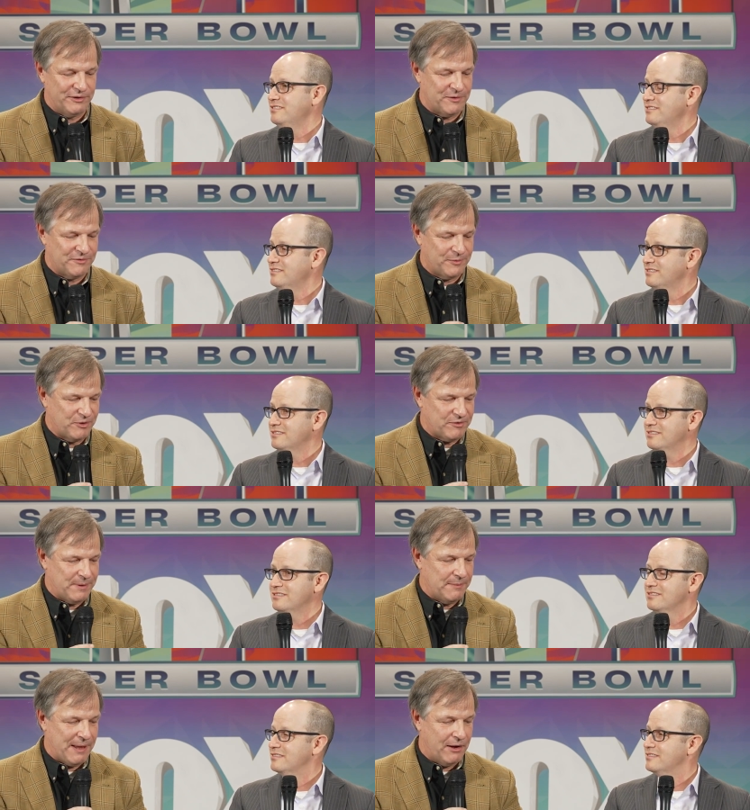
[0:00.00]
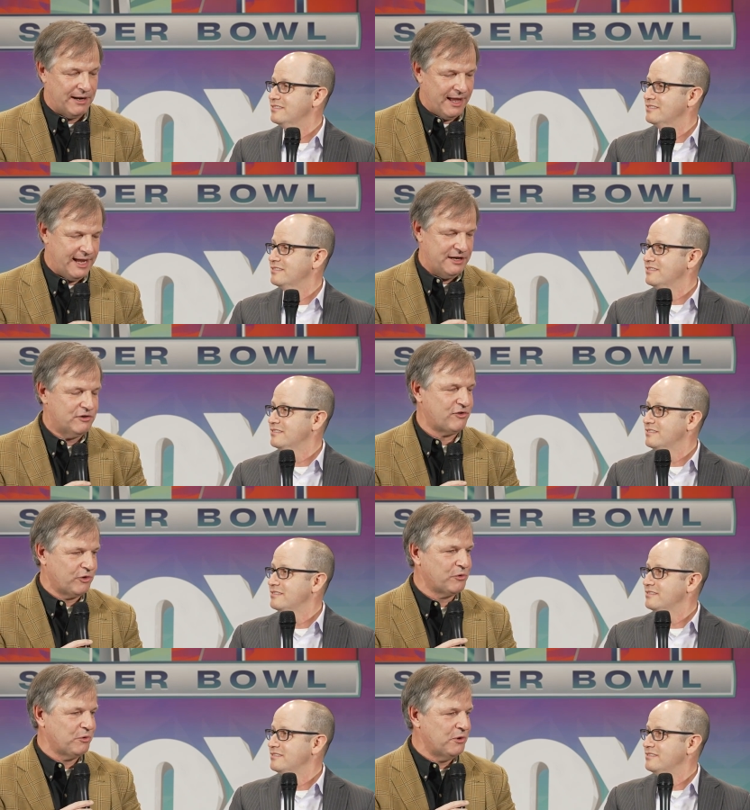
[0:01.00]
Speaker 1: was supposed to be about hey, here's
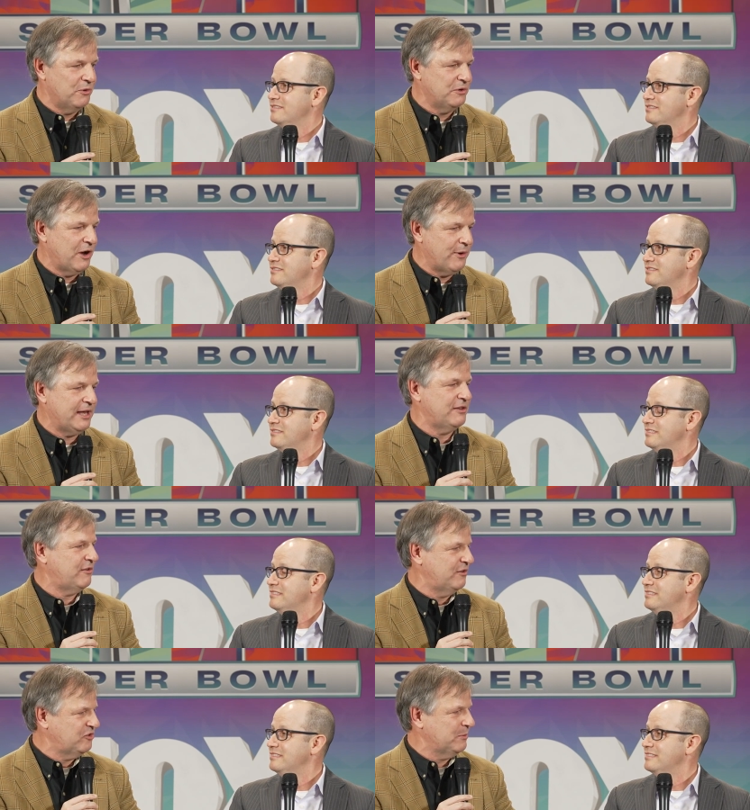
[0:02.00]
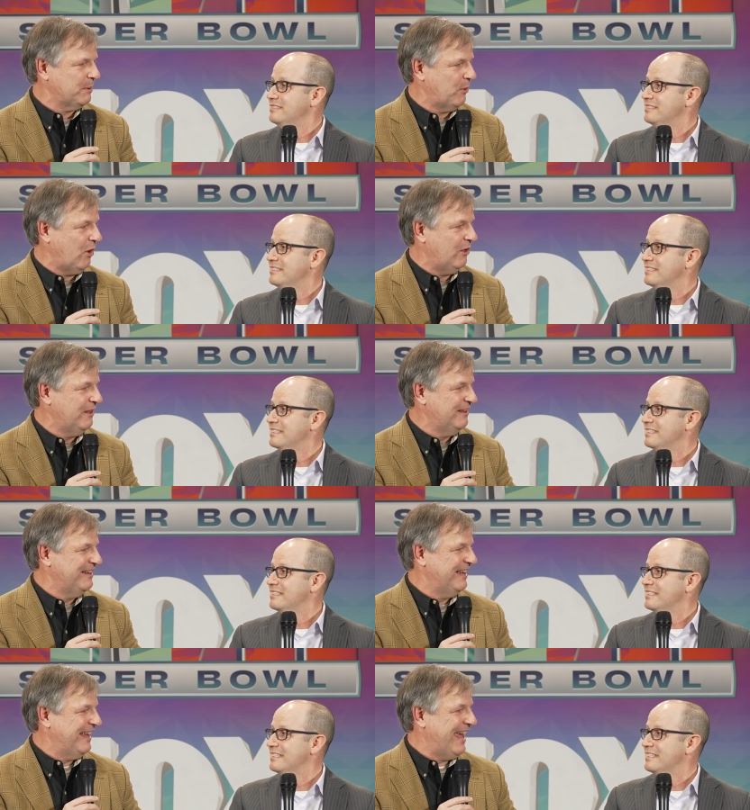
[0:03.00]
the crew going into the Super Bowl,
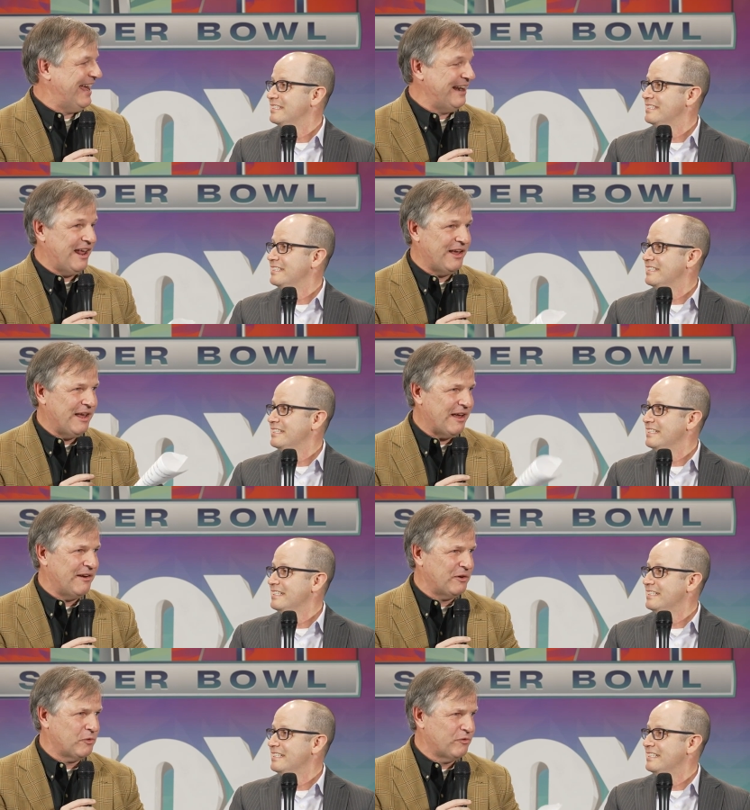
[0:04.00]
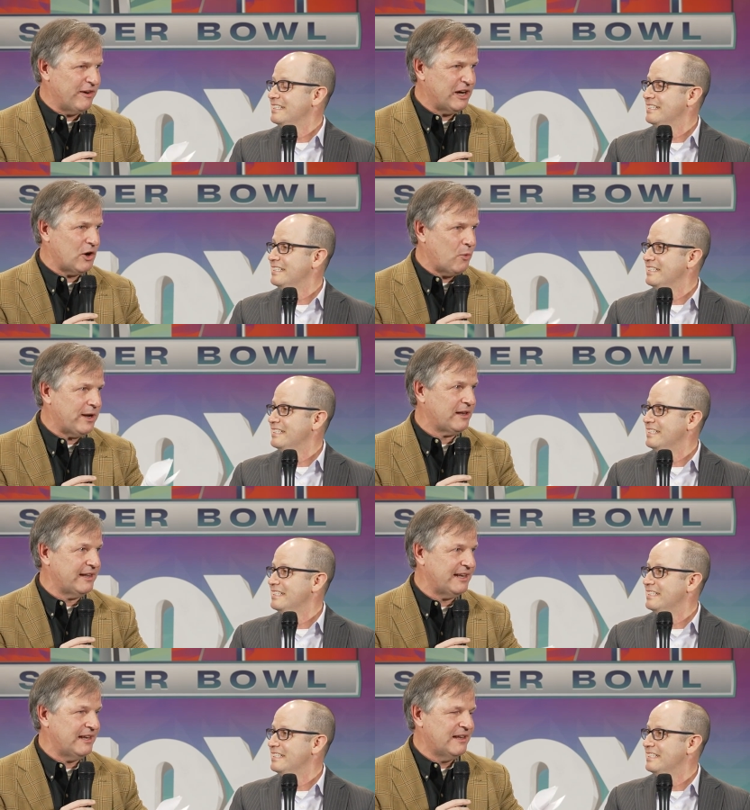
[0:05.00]
and uh, uh, very
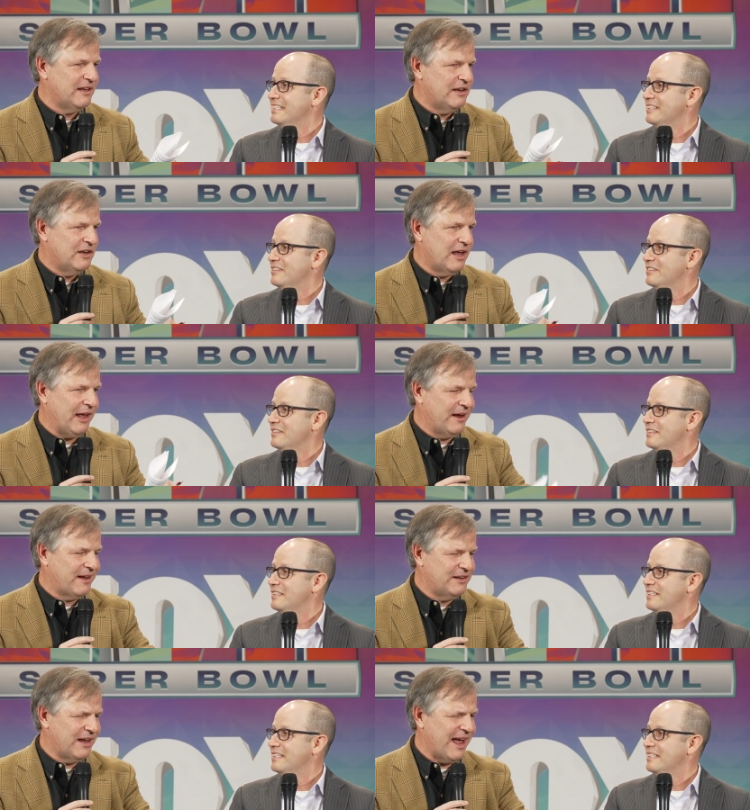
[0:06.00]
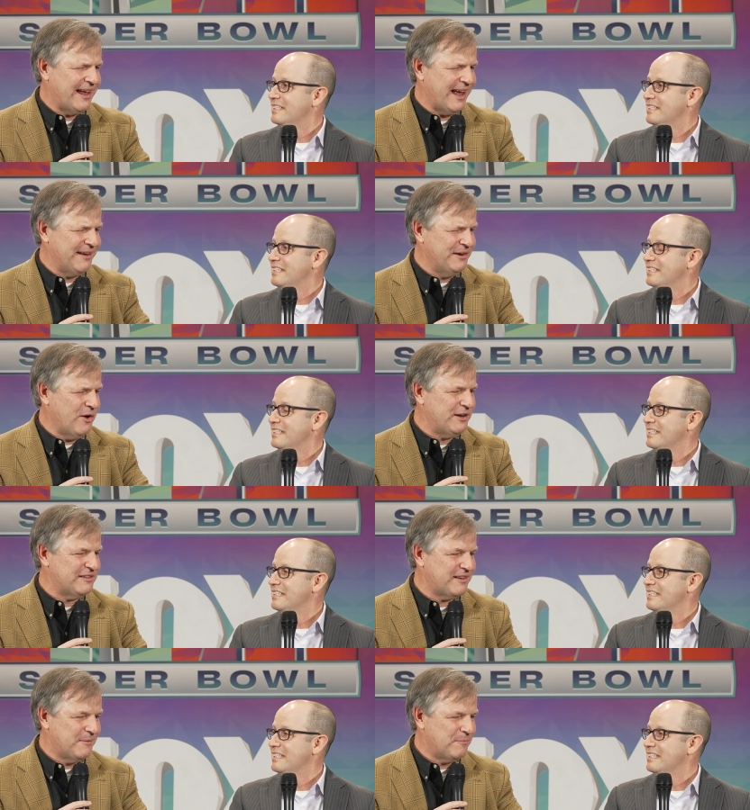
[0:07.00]
quickly. Uh, uh, I, I
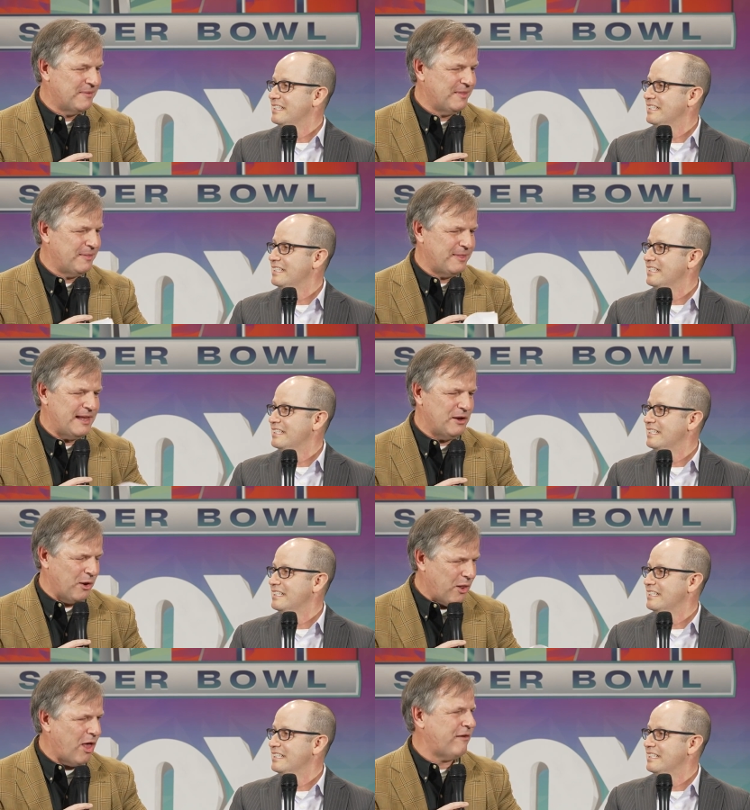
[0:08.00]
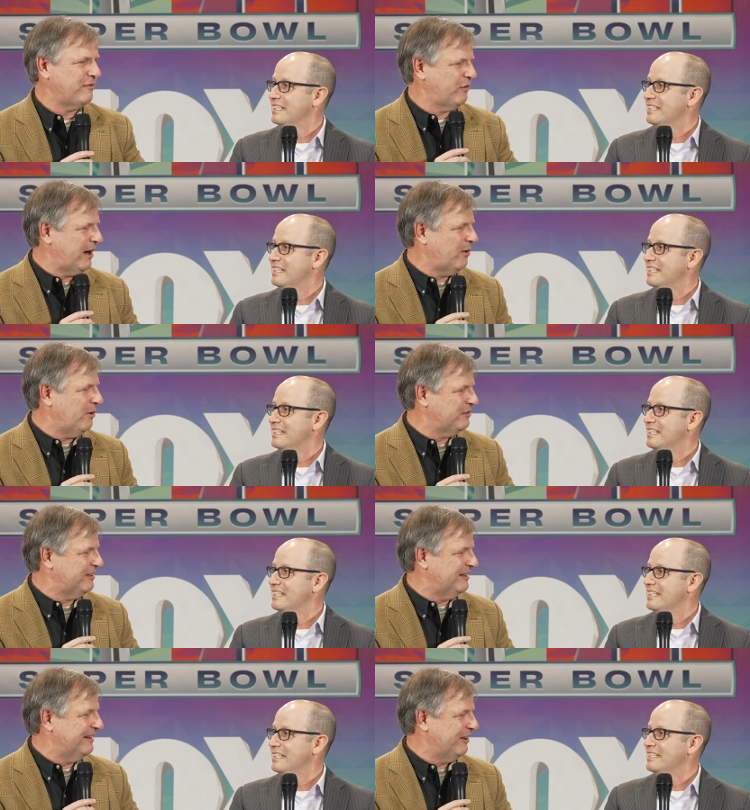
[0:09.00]
noticed they love Greg
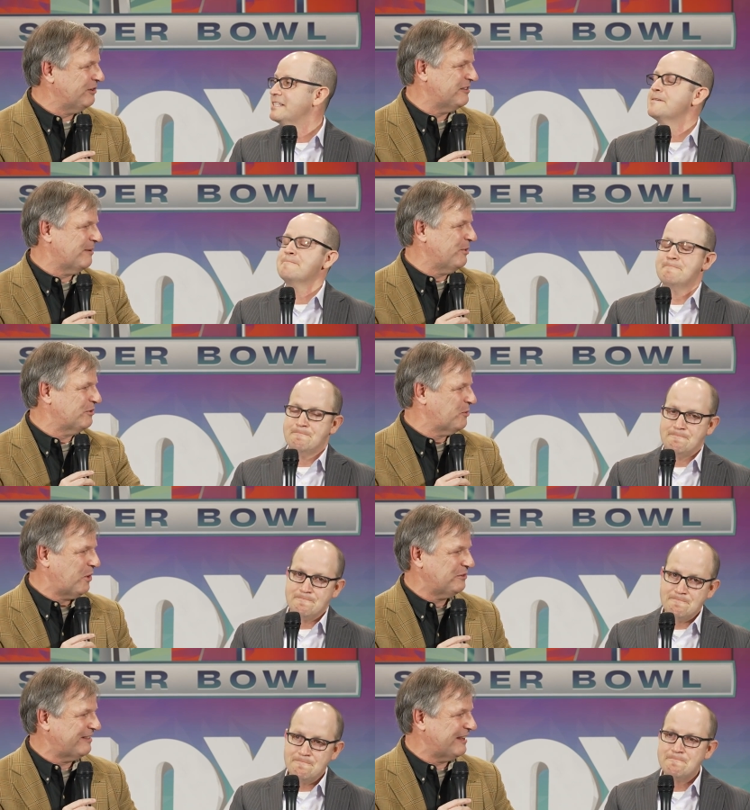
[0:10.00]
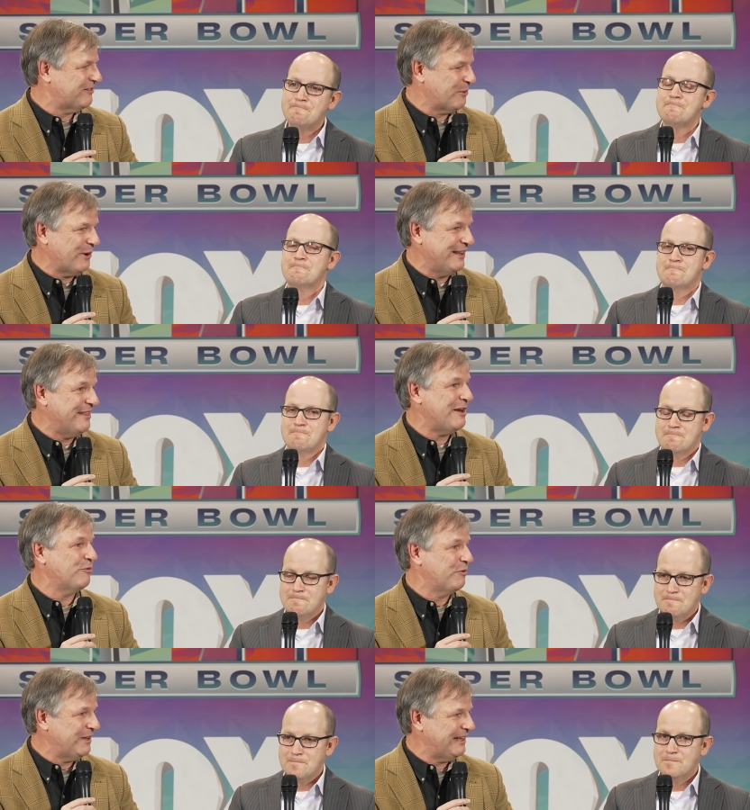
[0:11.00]
Olsen. Look at some of those quotes in that story. They
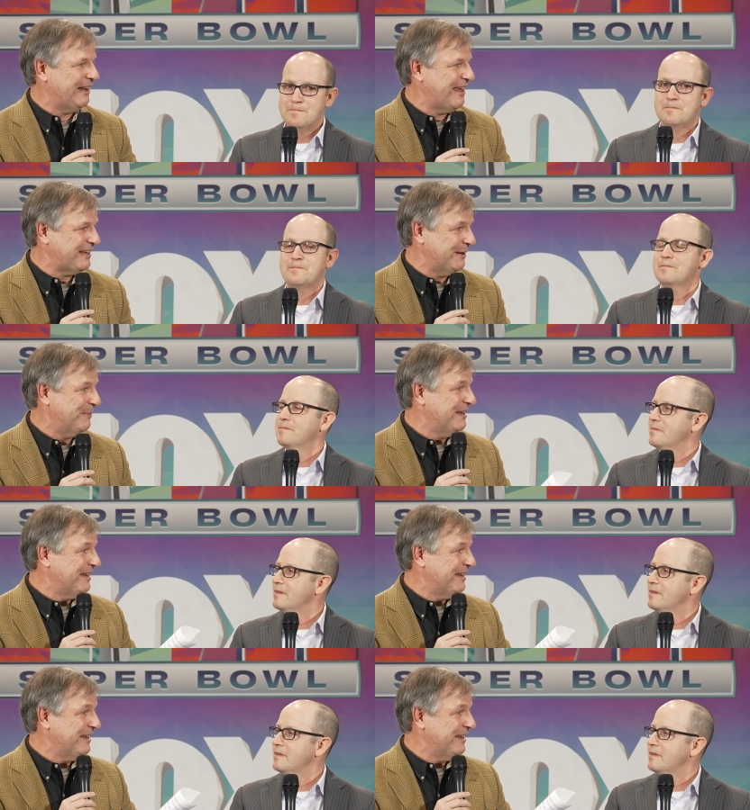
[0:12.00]
really like him.